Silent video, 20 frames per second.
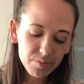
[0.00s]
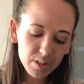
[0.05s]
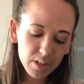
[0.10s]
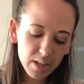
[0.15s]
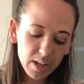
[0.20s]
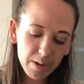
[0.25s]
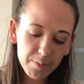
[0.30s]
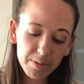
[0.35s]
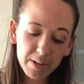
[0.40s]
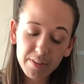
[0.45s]

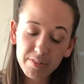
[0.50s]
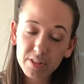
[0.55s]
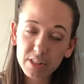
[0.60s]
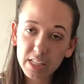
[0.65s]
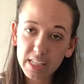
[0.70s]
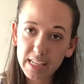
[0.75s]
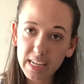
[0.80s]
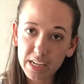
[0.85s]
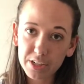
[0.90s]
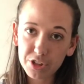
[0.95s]
And we have
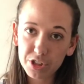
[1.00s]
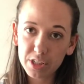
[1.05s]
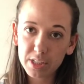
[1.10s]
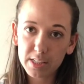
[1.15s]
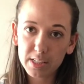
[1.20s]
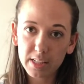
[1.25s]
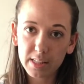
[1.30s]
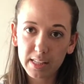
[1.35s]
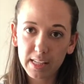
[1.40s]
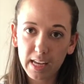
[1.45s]
clean edges
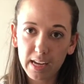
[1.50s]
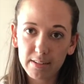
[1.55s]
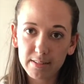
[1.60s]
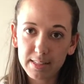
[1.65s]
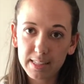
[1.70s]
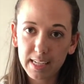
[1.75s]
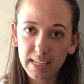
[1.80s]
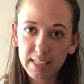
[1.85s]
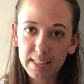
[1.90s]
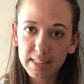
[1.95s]
on the
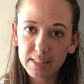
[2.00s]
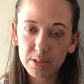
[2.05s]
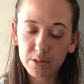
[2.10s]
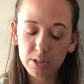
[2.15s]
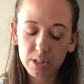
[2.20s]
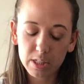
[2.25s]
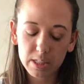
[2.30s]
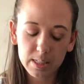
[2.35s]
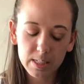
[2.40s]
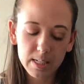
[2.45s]
outside so it
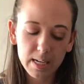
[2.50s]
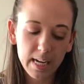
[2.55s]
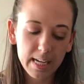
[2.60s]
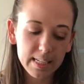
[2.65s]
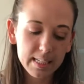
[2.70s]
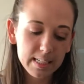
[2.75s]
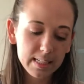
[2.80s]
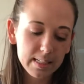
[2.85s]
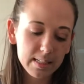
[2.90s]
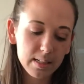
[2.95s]
looks
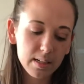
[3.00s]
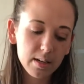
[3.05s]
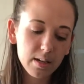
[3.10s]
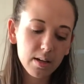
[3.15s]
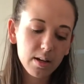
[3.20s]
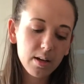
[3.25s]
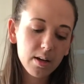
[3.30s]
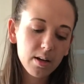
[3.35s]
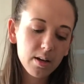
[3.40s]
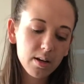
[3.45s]
nice.
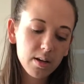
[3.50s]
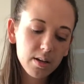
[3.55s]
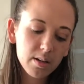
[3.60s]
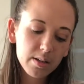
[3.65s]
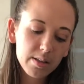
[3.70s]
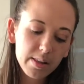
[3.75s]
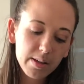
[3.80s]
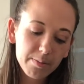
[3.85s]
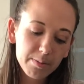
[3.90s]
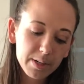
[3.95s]

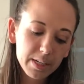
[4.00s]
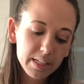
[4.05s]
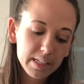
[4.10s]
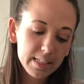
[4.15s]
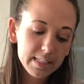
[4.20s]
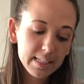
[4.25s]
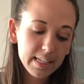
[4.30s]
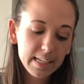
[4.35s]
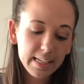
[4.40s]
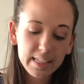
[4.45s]
Then we're gonna
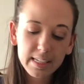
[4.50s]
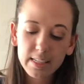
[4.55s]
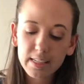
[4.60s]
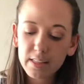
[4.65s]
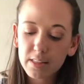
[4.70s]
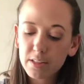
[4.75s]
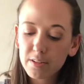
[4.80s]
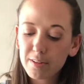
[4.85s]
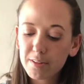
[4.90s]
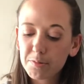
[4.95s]
take
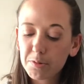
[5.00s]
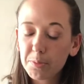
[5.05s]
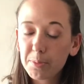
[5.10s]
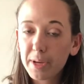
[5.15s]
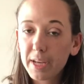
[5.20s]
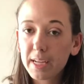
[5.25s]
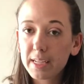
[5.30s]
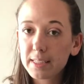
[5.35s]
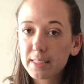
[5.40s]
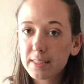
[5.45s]
the rubber
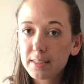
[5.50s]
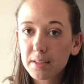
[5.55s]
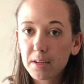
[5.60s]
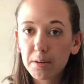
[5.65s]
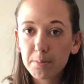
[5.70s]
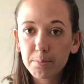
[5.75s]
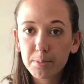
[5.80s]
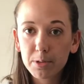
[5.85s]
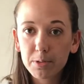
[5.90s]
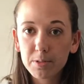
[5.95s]
bands
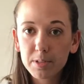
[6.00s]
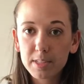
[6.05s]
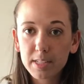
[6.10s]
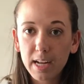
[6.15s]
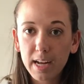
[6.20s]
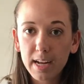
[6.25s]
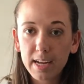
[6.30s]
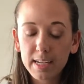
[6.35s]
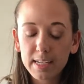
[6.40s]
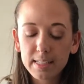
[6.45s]
on both
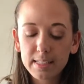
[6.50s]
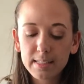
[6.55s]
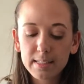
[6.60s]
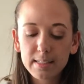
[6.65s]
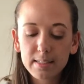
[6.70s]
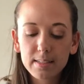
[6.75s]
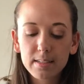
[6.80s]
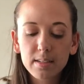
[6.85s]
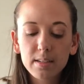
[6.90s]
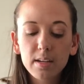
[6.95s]

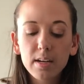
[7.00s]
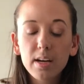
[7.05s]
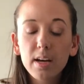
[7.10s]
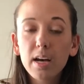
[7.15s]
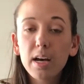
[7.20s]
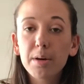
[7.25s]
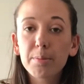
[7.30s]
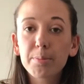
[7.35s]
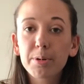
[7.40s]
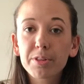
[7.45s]
sides
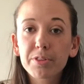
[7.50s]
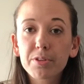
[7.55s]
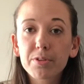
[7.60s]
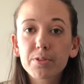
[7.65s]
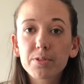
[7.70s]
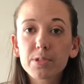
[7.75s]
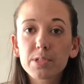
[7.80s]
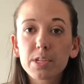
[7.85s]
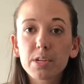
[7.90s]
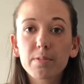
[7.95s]
and put
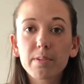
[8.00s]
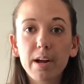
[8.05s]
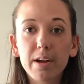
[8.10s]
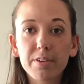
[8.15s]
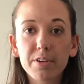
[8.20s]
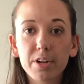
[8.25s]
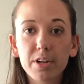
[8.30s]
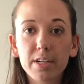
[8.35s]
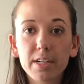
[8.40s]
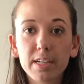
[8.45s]
those around
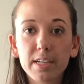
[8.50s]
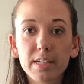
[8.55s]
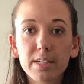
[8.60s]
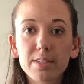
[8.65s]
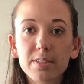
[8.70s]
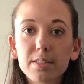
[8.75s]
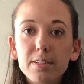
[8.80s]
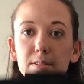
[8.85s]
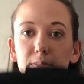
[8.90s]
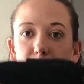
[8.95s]
our
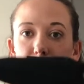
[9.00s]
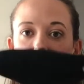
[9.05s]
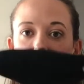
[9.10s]
ears.